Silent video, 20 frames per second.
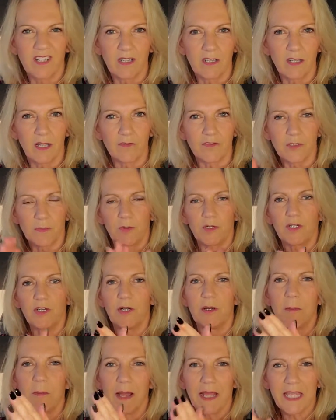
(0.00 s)
love to put it
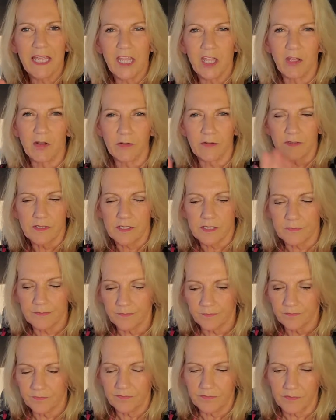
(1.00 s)
on my heels,
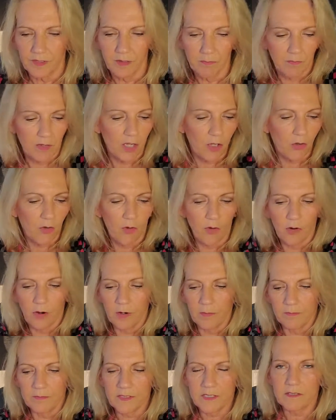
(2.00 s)
my
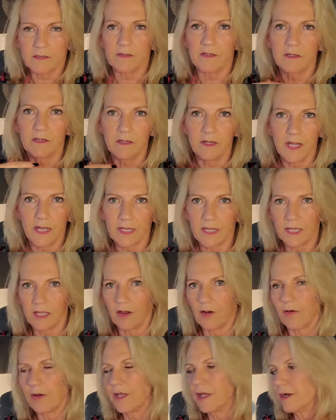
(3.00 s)
arms, neck
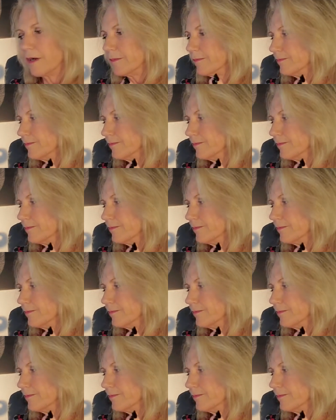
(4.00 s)
area.